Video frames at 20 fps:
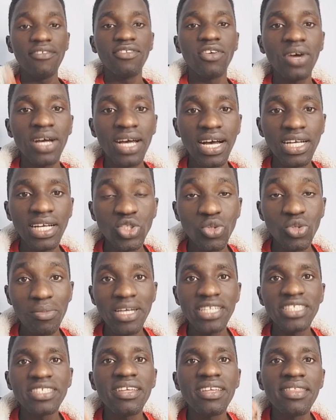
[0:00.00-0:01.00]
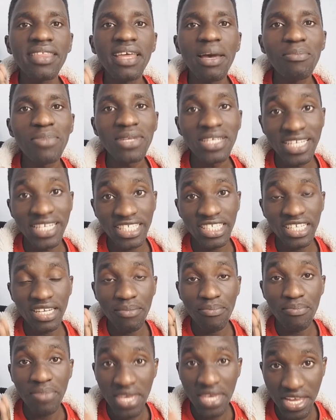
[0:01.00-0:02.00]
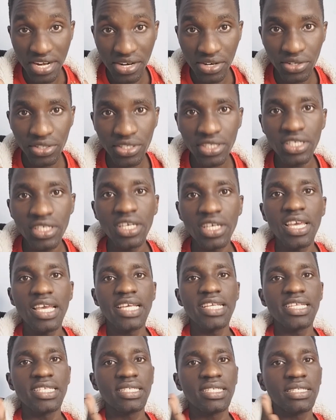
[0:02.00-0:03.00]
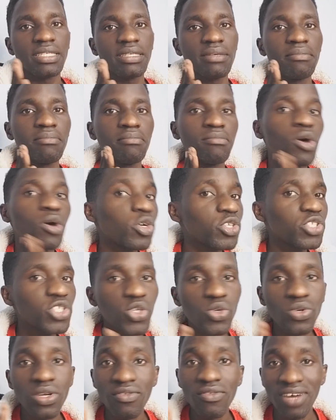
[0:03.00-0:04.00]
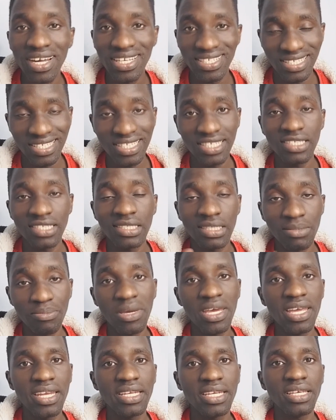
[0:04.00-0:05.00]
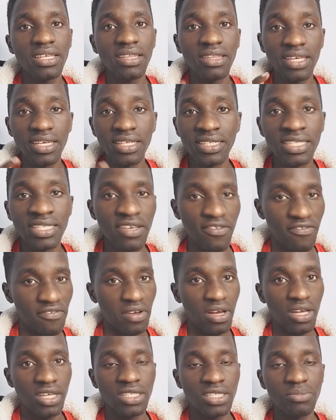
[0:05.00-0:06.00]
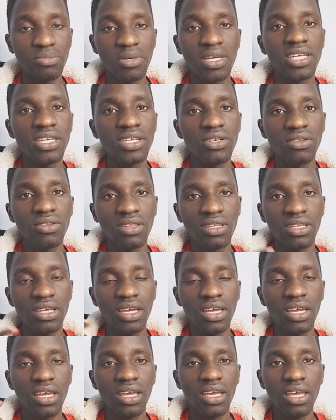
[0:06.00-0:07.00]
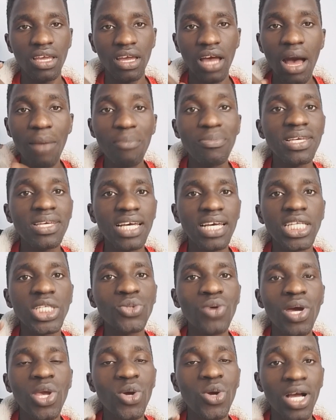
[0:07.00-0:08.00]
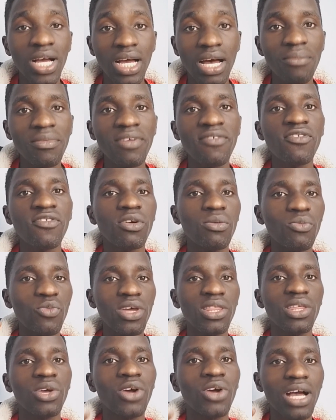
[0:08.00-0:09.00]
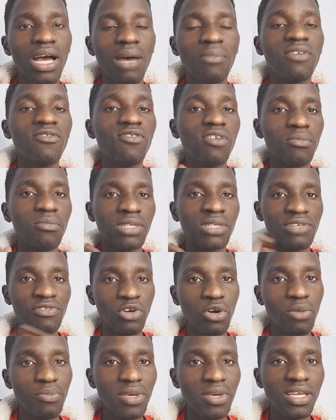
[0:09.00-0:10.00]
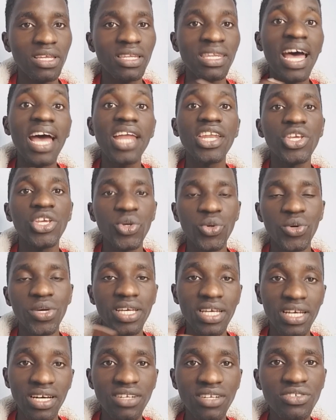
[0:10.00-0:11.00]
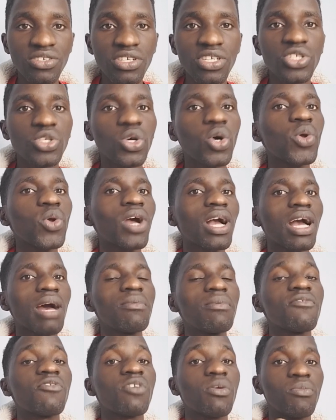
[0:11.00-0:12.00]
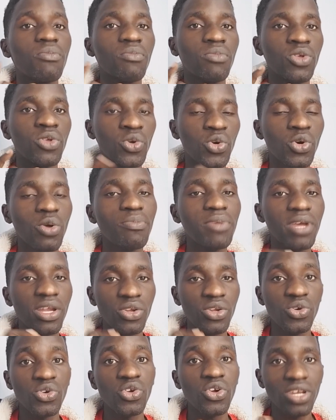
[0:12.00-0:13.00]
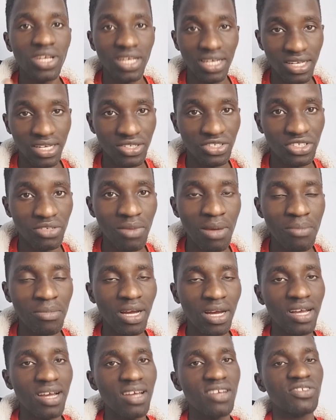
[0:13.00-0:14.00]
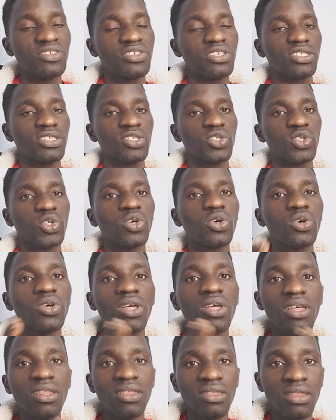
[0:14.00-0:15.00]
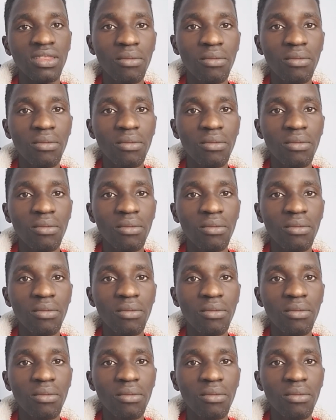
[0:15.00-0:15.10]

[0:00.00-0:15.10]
I forgot to mention the application period is most universities they differ depending on the applicant where you are coming from, whether you are coming from developing non-UE countries or you are coming from European Union member countries. So